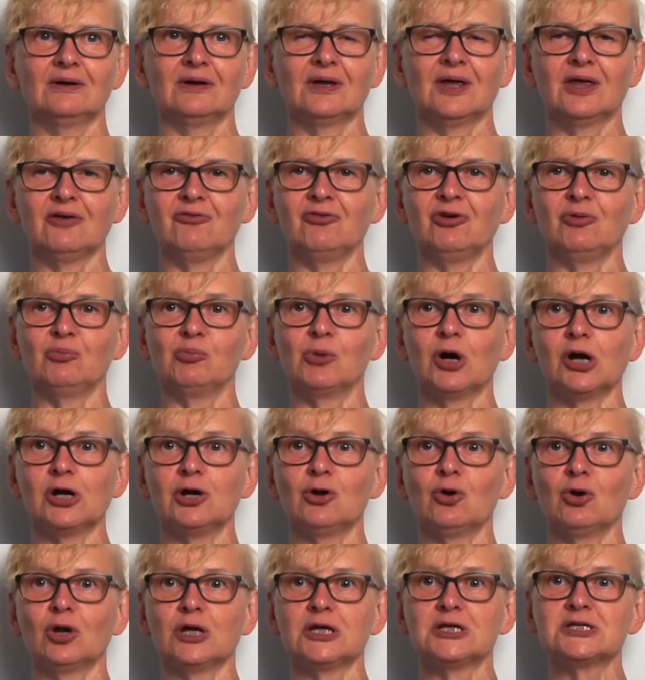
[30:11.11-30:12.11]
giving my
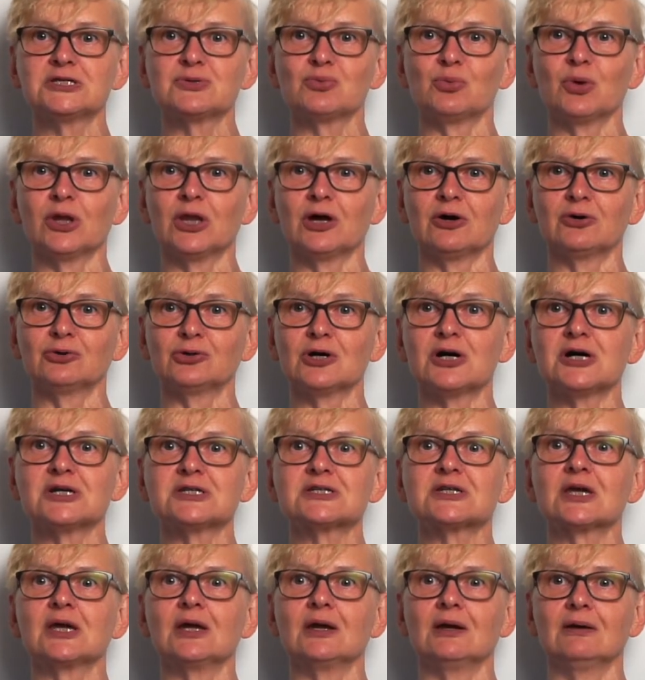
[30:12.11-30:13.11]
knowledge without
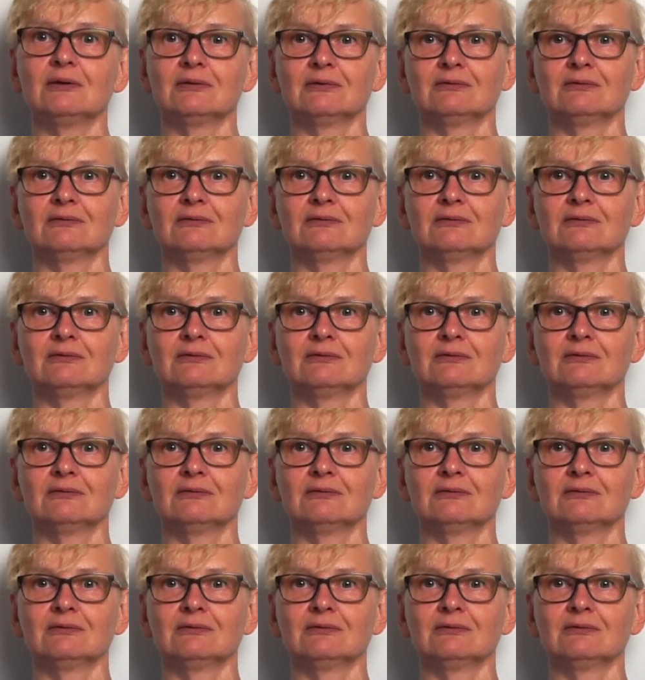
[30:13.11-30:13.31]
asking,